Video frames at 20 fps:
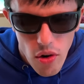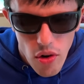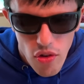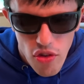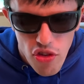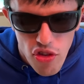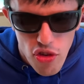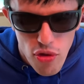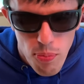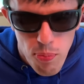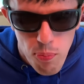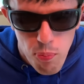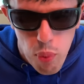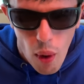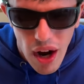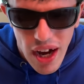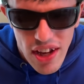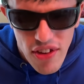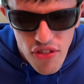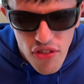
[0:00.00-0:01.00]

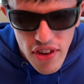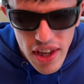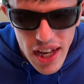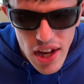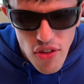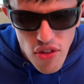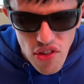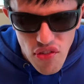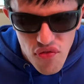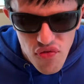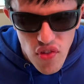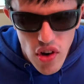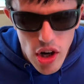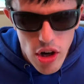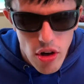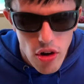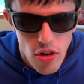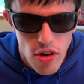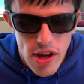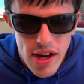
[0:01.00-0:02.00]
spiciest
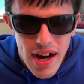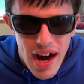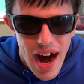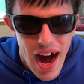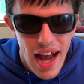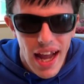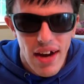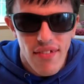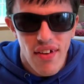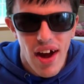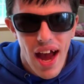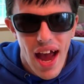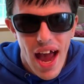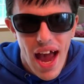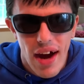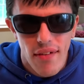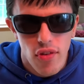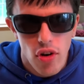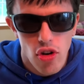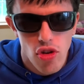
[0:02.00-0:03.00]
food I have
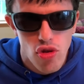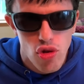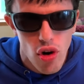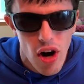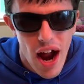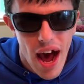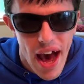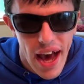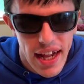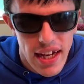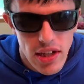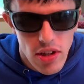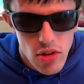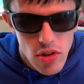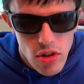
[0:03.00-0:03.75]
ever tried.